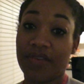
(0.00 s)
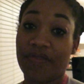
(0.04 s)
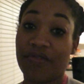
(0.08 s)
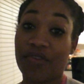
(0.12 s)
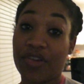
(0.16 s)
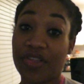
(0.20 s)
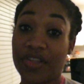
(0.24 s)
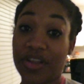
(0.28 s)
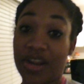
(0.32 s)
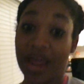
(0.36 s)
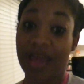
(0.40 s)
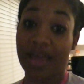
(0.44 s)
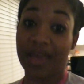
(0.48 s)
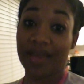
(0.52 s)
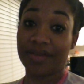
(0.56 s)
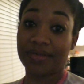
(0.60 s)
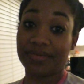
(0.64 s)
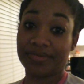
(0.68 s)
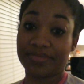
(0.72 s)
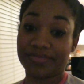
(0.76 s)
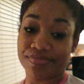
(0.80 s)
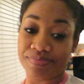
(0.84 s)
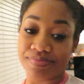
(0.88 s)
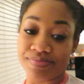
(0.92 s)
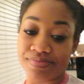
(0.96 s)
for the night?
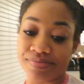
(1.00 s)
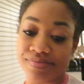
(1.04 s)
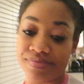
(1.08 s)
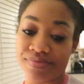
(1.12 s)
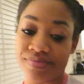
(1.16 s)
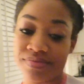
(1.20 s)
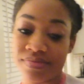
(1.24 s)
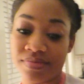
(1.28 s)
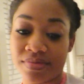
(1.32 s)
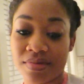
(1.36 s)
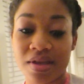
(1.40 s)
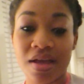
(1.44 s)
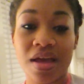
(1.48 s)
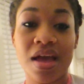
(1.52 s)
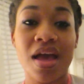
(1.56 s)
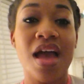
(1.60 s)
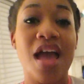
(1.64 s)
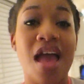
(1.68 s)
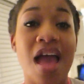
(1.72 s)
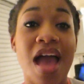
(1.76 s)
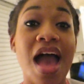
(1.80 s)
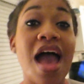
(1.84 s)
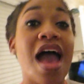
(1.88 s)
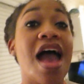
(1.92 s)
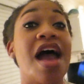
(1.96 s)

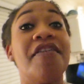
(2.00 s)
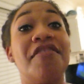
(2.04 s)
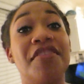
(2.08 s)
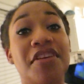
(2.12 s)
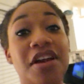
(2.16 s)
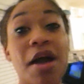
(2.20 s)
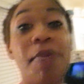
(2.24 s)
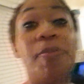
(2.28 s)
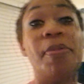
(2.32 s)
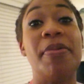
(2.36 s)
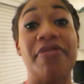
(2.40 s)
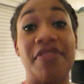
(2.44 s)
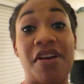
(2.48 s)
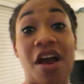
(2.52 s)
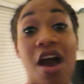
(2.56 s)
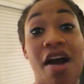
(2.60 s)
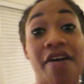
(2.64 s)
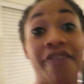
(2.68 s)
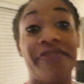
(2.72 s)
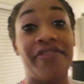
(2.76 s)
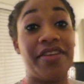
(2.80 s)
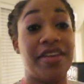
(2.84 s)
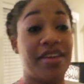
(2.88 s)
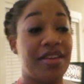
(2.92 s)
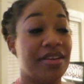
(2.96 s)
I have a cup of
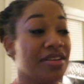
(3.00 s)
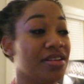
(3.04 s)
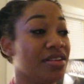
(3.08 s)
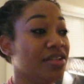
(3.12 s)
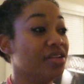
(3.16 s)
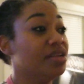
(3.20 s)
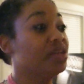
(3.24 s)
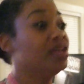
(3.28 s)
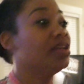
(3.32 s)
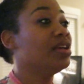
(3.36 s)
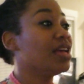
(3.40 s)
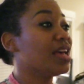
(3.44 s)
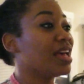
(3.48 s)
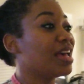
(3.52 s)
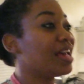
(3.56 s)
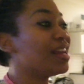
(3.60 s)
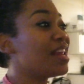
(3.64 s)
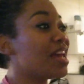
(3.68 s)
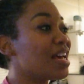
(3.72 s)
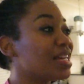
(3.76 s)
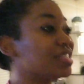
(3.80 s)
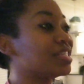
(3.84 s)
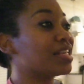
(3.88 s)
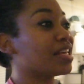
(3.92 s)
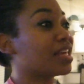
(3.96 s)
coffee. It
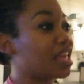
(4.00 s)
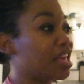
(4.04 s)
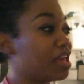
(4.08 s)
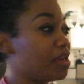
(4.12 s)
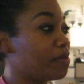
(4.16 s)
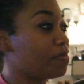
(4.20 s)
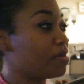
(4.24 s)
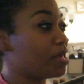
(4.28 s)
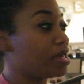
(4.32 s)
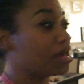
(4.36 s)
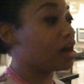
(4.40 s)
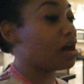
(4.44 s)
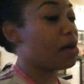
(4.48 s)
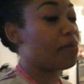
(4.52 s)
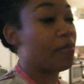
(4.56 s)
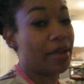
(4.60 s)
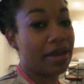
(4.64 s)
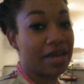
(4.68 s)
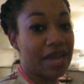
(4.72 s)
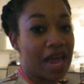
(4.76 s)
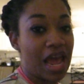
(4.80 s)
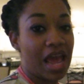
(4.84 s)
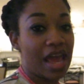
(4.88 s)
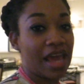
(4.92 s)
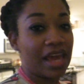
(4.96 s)
doesn't keep me up
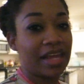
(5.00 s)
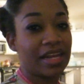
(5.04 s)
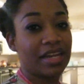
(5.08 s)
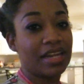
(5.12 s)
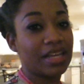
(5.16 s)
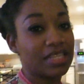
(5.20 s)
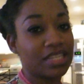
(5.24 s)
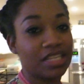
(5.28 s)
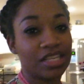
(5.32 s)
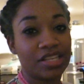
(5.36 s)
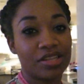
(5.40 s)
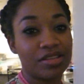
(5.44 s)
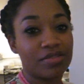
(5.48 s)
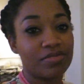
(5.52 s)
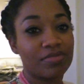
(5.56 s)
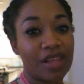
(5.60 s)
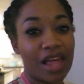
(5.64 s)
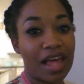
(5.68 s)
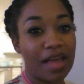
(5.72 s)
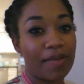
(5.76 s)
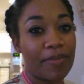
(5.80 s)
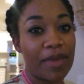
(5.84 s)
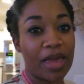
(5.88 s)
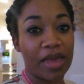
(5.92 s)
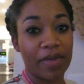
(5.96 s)
at night. It doesn't
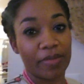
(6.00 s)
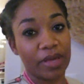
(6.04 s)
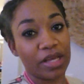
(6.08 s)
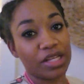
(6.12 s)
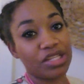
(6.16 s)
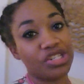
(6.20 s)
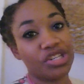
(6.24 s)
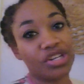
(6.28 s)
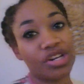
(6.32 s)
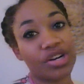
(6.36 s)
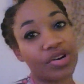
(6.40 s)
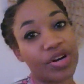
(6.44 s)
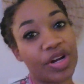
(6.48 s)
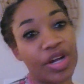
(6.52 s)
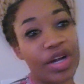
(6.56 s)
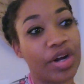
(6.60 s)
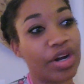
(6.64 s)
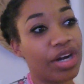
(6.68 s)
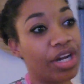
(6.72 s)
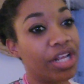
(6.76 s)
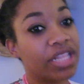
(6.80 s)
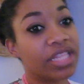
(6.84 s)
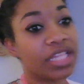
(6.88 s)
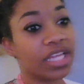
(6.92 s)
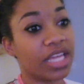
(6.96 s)
like make me jittery or
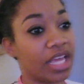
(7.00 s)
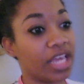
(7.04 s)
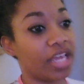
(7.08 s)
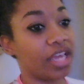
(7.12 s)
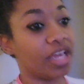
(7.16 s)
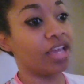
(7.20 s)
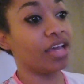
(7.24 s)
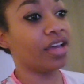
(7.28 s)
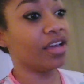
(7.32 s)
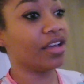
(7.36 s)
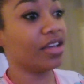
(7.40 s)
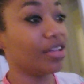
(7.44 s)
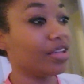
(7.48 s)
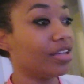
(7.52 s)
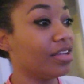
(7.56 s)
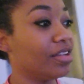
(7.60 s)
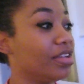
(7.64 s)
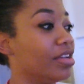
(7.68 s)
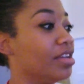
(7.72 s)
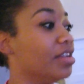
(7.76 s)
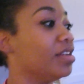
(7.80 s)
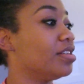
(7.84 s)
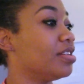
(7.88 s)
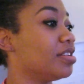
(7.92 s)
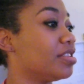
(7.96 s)
anything.
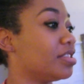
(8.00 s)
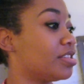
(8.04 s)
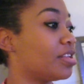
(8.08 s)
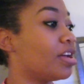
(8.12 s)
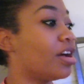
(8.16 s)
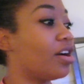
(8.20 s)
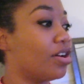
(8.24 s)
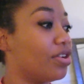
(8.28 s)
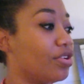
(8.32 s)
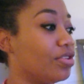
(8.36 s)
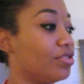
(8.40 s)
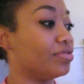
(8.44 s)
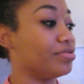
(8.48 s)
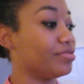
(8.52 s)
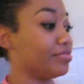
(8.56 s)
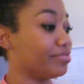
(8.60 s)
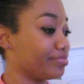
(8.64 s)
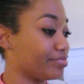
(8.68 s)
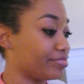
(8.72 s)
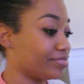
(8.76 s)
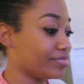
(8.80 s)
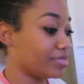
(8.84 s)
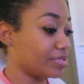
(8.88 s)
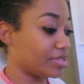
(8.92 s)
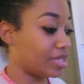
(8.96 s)
So,
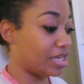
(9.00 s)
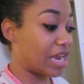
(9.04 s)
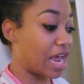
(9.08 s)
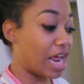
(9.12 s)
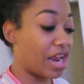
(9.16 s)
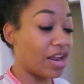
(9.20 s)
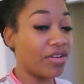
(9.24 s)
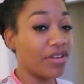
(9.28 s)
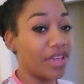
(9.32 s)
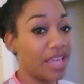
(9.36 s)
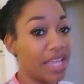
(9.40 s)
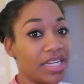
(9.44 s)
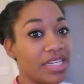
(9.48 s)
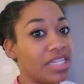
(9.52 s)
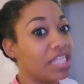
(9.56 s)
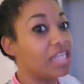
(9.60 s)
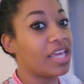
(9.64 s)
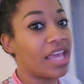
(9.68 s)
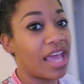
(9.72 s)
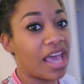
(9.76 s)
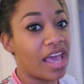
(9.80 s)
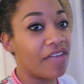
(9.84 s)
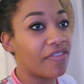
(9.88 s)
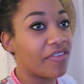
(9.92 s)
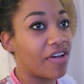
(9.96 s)
and I don't get
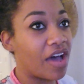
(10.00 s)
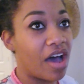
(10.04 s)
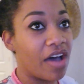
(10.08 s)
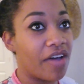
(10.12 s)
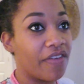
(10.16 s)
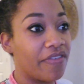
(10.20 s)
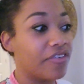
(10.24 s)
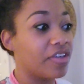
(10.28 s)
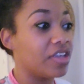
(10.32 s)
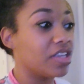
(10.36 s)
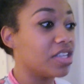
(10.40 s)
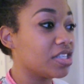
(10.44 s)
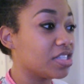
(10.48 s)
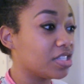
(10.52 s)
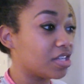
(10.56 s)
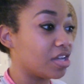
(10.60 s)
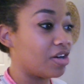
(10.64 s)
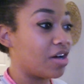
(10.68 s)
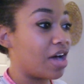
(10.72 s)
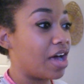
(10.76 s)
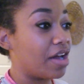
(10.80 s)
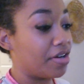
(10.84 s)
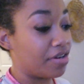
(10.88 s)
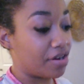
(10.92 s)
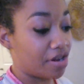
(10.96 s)
decaf coffee. So
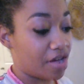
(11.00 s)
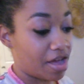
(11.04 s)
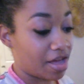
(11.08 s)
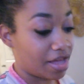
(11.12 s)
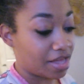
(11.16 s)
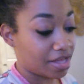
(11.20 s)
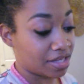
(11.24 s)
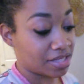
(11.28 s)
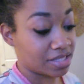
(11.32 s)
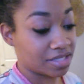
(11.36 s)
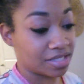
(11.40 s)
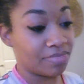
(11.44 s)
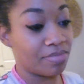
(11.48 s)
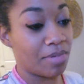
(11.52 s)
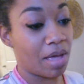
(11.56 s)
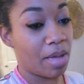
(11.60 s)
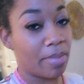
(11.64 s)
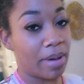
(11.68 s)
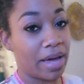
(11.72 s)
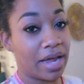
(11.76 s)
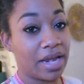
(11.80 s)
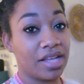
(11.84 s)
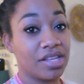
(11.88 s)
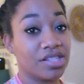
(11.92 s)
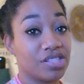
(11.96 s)
I don't know. I guess my
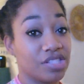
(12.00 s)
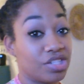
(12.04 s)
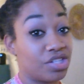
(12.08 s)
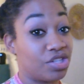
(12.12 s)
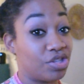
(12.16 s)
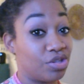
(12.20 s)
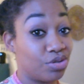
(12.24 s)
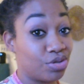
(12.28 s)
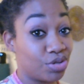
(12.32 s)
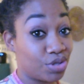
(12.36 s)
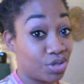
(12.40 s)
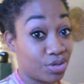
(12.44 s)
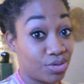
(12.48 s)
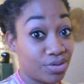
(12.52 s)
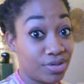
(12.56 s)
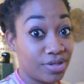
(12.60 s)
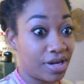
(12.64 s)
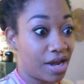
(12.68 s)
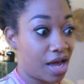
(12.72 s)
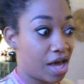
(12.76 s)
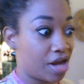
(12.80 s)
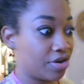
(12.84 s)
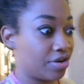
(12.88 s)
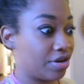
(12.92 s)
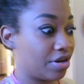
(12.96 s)
body's just used to
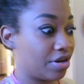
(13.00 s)
it. I